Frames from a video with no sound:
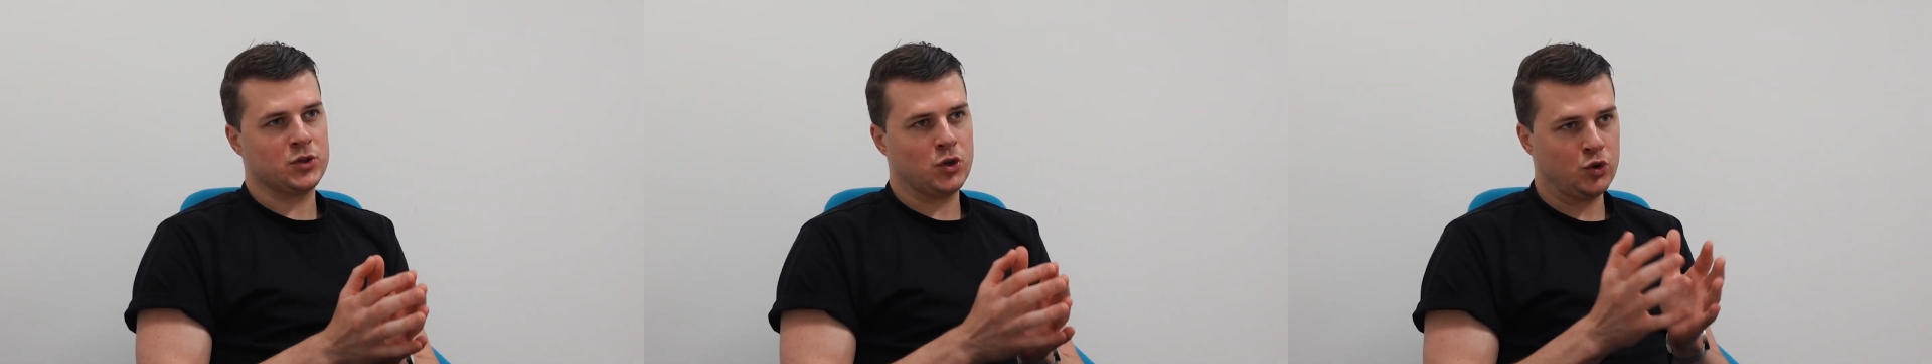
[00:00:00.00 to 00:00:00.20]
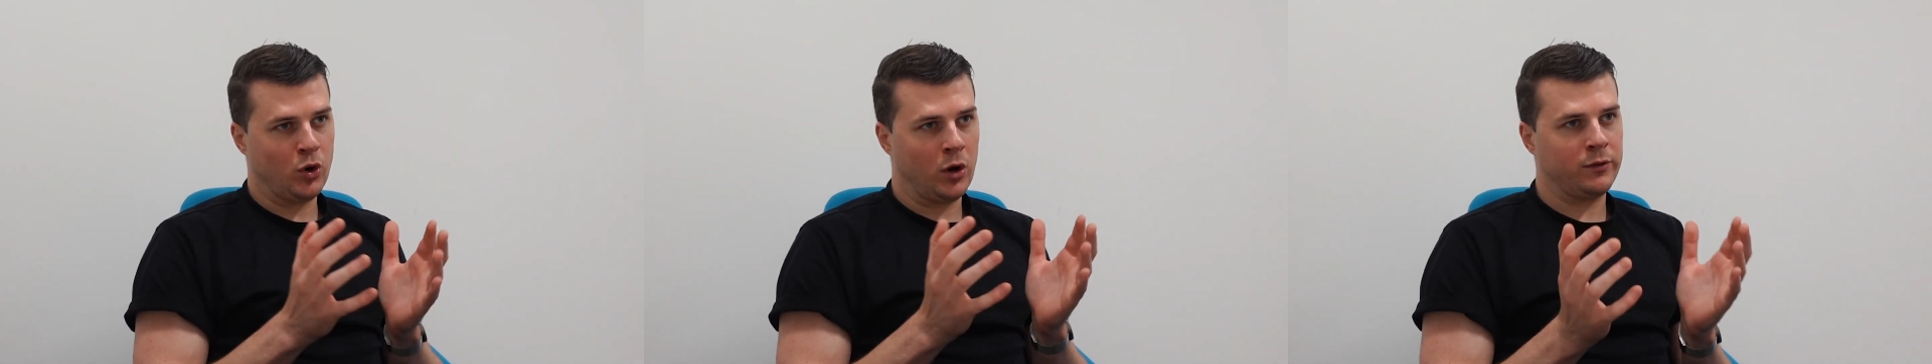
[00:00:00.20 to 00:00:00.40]

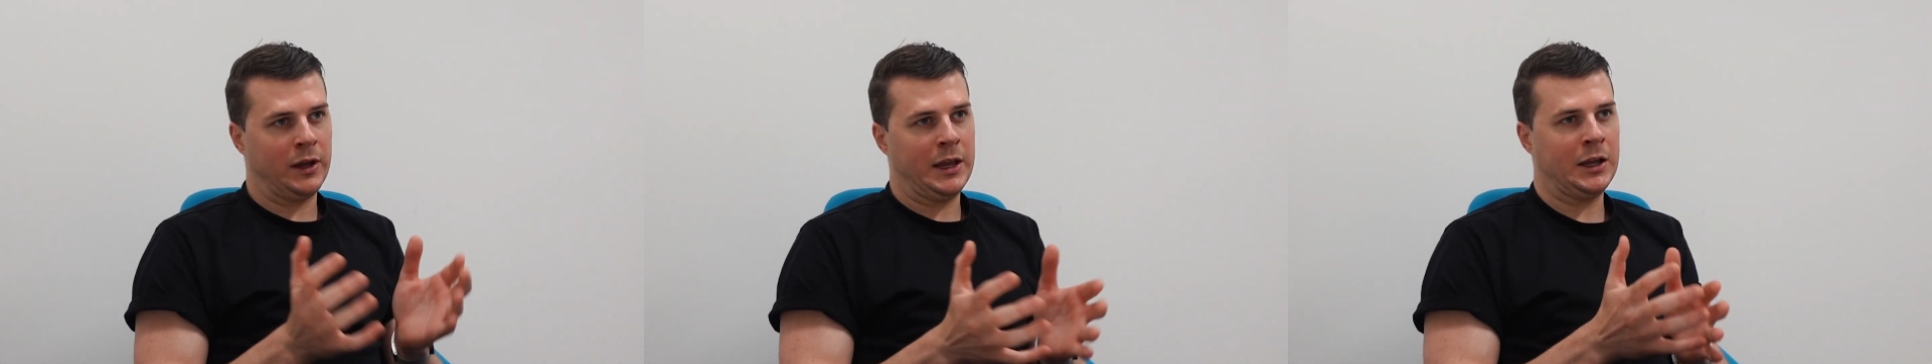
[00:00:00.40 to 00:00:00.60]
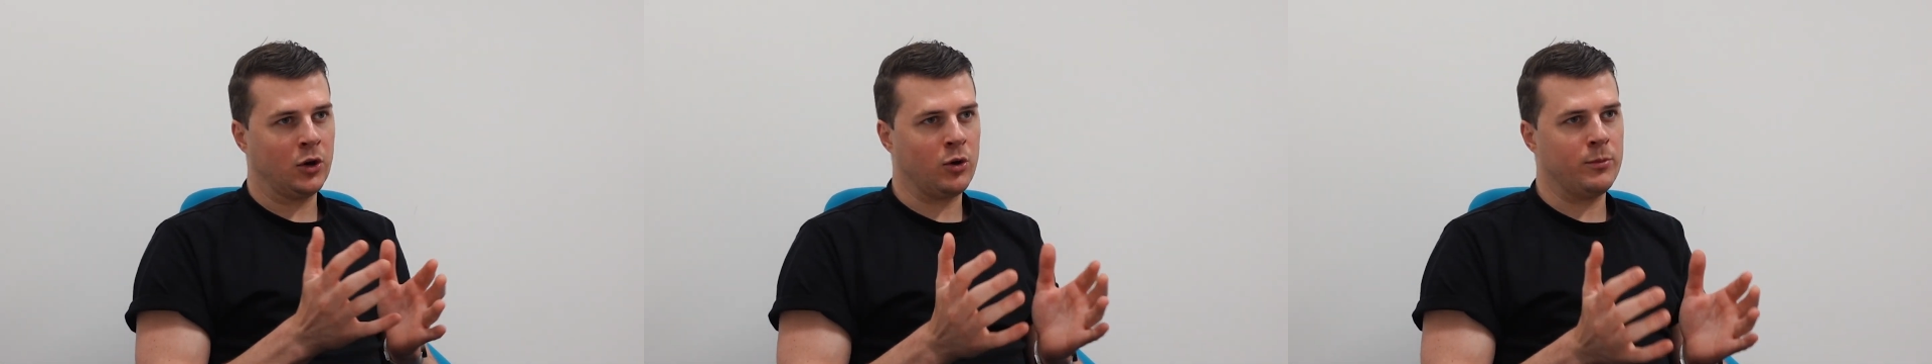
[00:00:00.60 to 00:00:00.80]
to drive
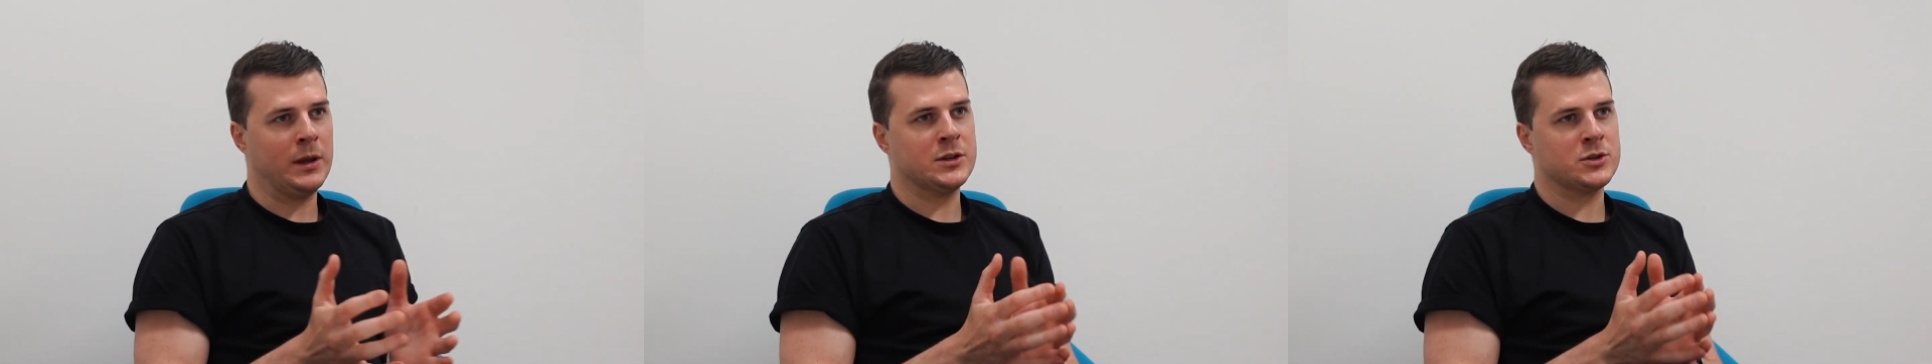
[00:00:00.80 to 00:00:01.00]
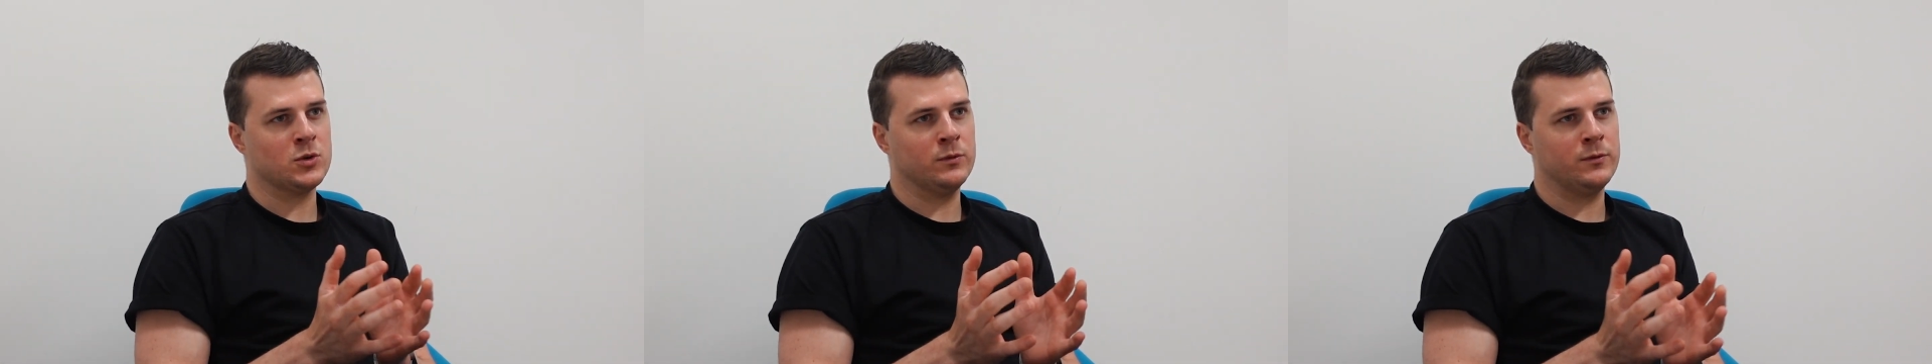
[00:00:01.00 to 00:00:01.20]

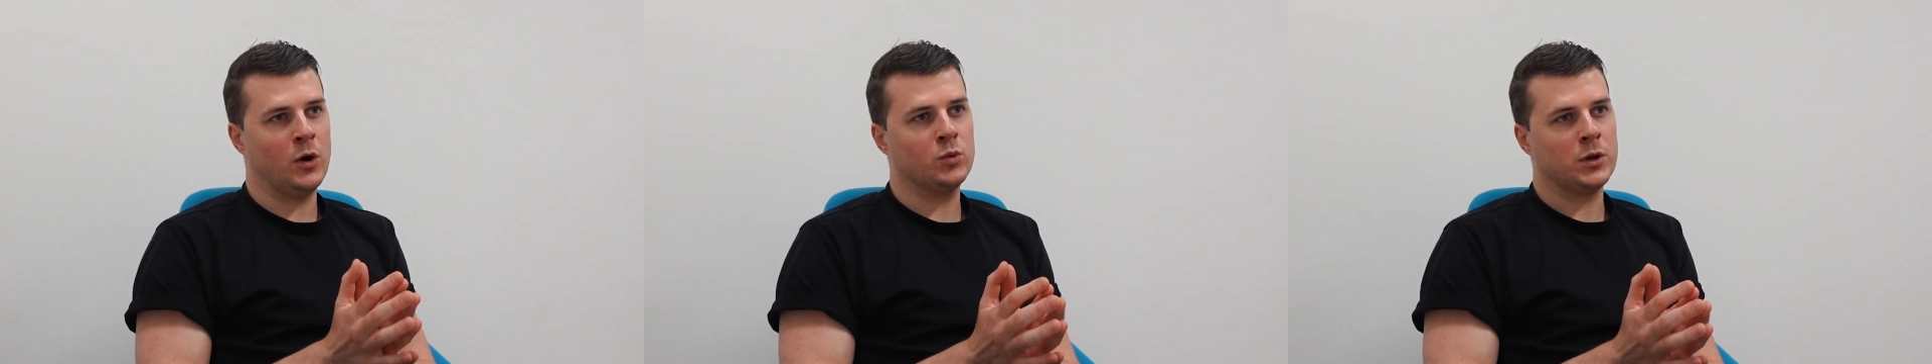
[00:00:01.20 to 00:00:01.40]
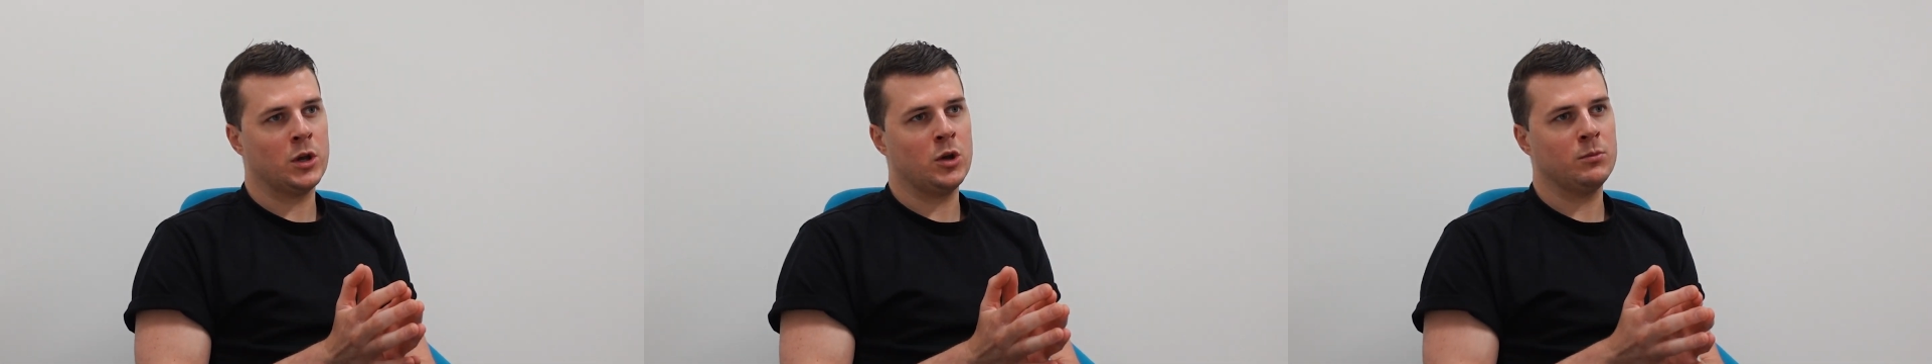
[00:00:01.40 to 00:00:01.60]
incremental
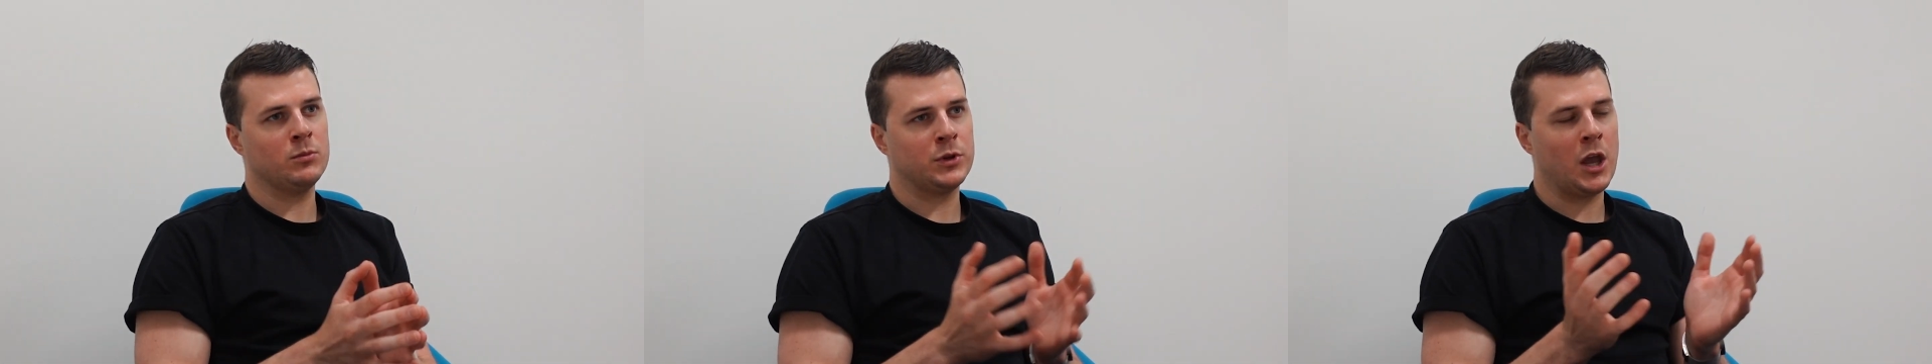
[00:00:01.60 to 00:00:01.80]
volume.